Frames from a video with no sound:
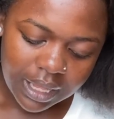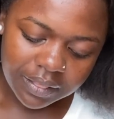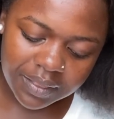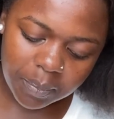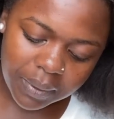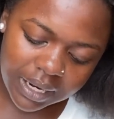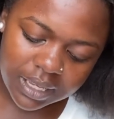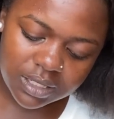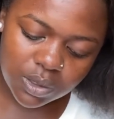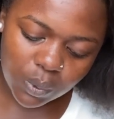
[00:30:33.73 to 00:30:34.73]
the
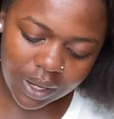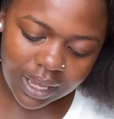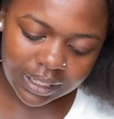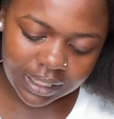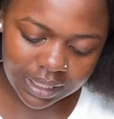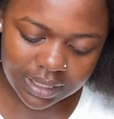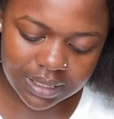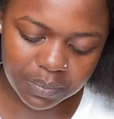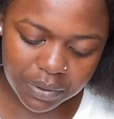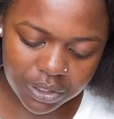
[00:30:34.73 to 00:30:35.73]
place where
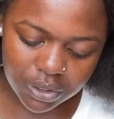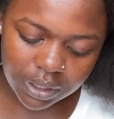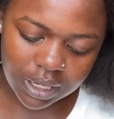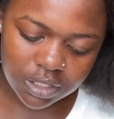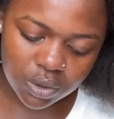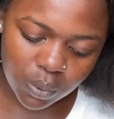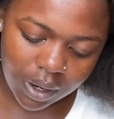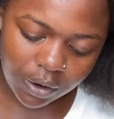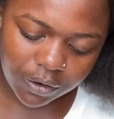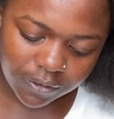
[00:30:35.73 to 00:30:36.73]
king's prisoners
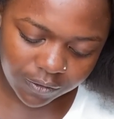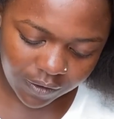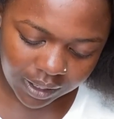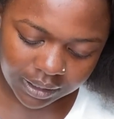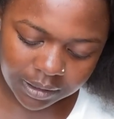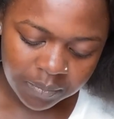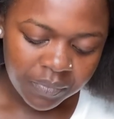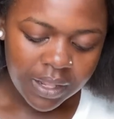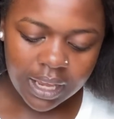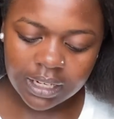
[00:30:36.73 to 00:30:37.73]
were confined.
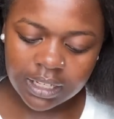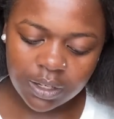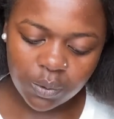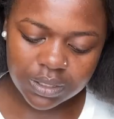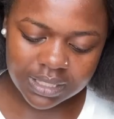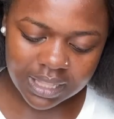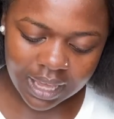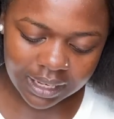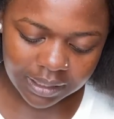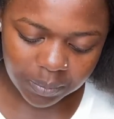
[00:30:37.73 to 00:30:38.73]
And he was
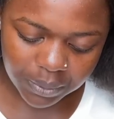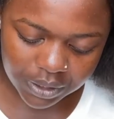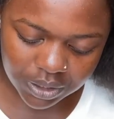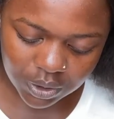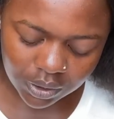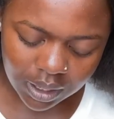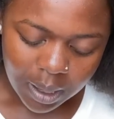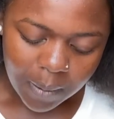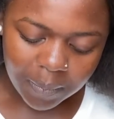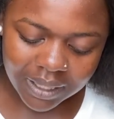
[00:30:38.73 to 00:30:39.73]
there in prison.
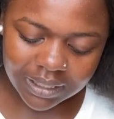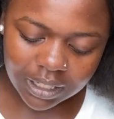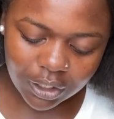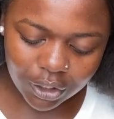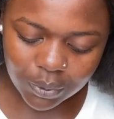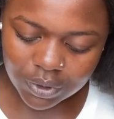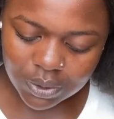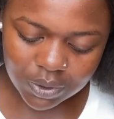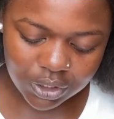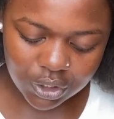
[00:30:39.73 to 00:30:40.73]
But the Lord
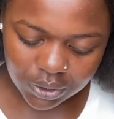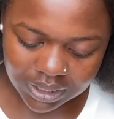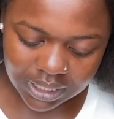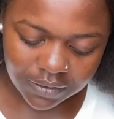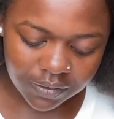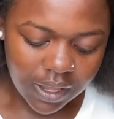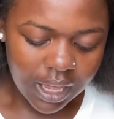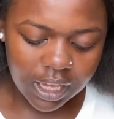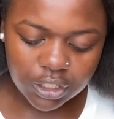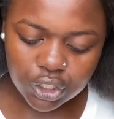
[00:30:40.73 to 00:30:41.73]
was with Joseph
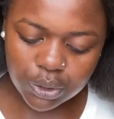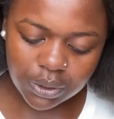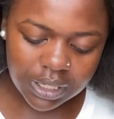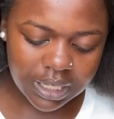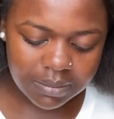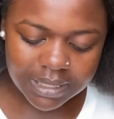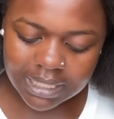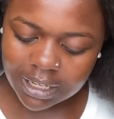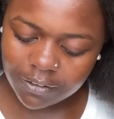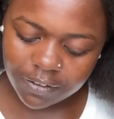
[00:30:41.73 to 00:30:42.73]
and showed him
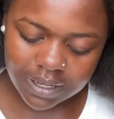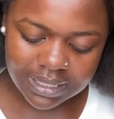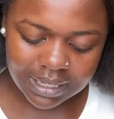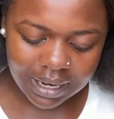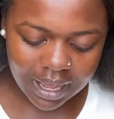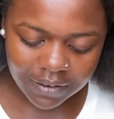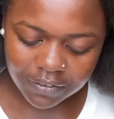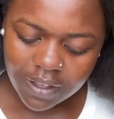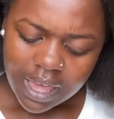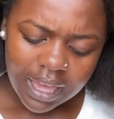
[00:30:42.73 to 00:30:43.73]
steadfast
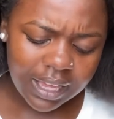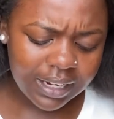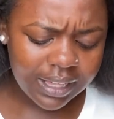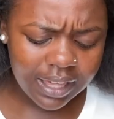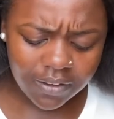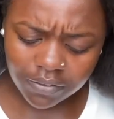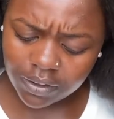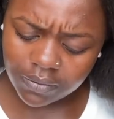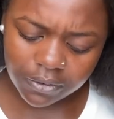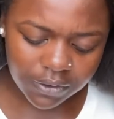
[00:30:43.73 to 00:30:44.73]
love and gave
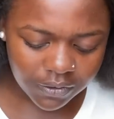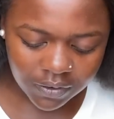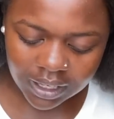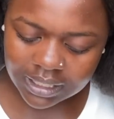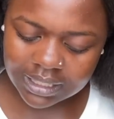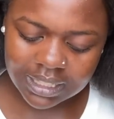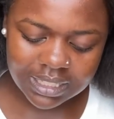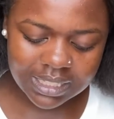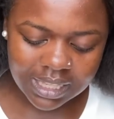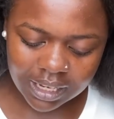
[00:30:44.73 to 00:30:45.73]
him favor in the
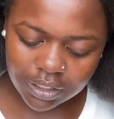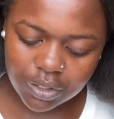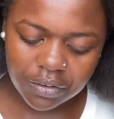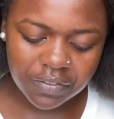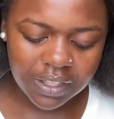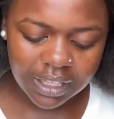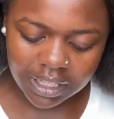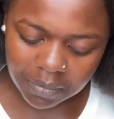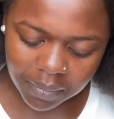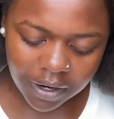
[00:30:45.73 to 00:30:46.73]
sight of the
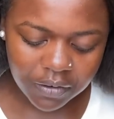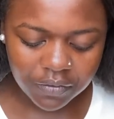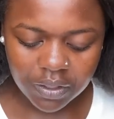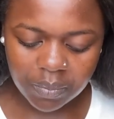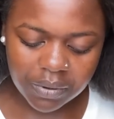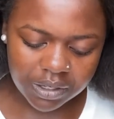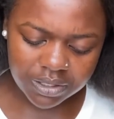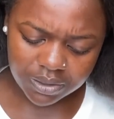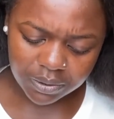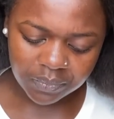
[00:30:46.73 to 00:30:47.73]
keeper of the
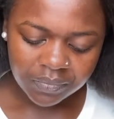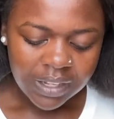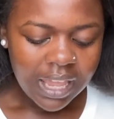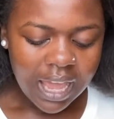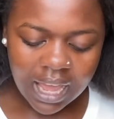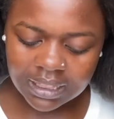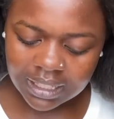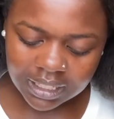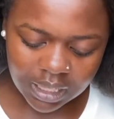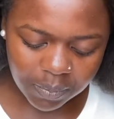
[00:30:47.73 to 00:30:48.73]
prison. And
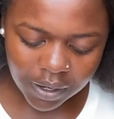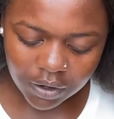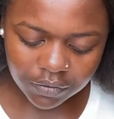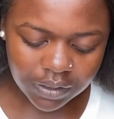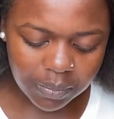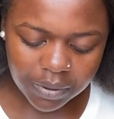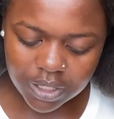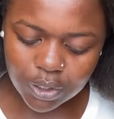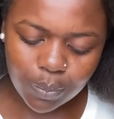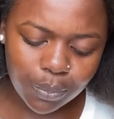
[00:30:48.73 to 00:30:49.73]
the keeper of the
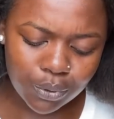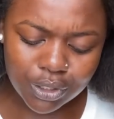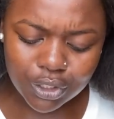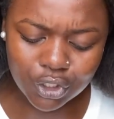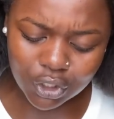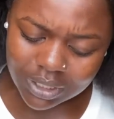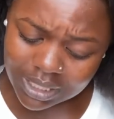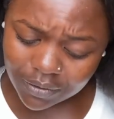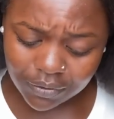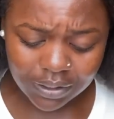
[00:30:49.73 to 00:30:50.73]
prison put
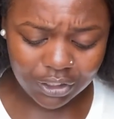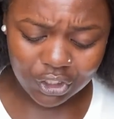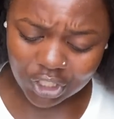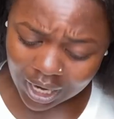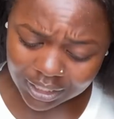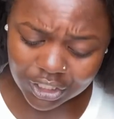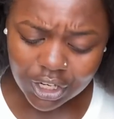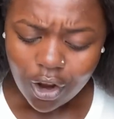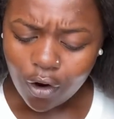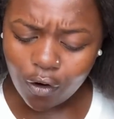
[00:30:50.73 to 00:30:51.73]
Joseph in charge
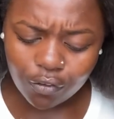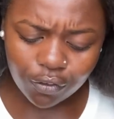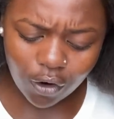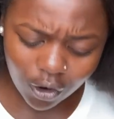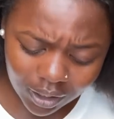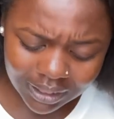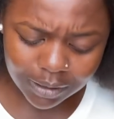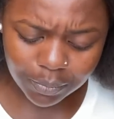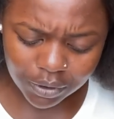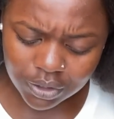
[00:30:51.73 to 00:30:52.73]
of all
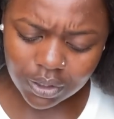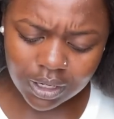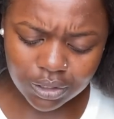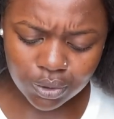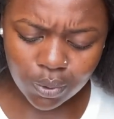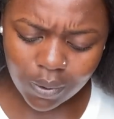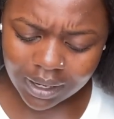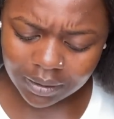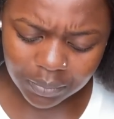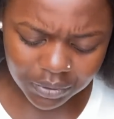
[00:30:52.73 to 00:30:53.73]
the prisoners who were
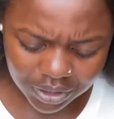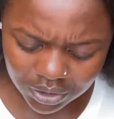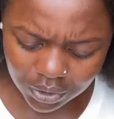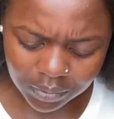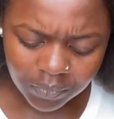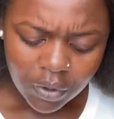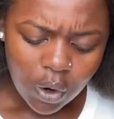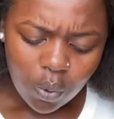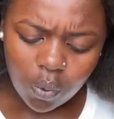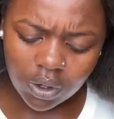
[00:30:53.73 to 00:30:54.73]
in prison.
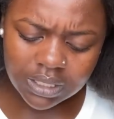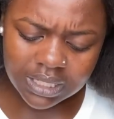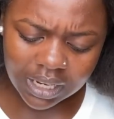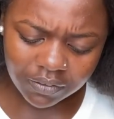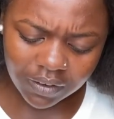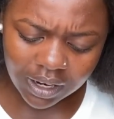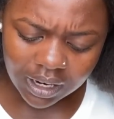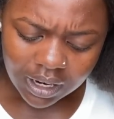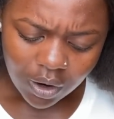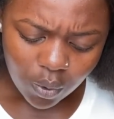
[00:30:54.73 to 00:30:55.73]

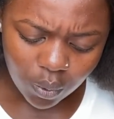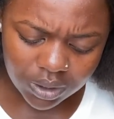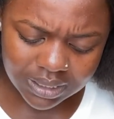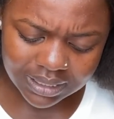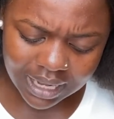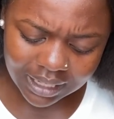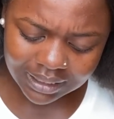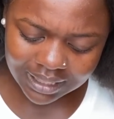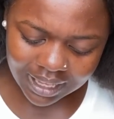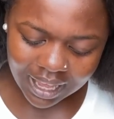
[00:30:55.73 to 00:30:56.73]
Whatever was done
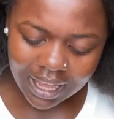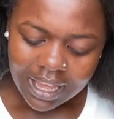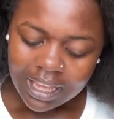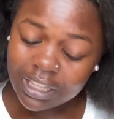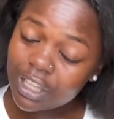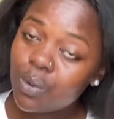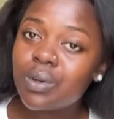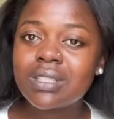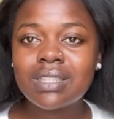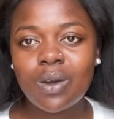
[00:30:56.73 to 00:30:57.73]
there, he
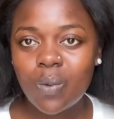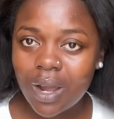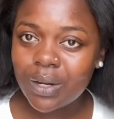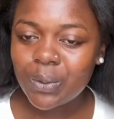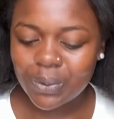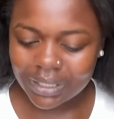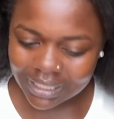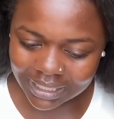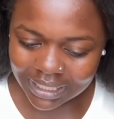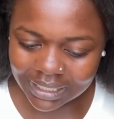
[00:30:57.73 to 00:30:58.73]
was the one who
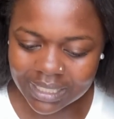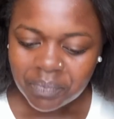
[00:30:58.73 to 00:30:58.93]
did it.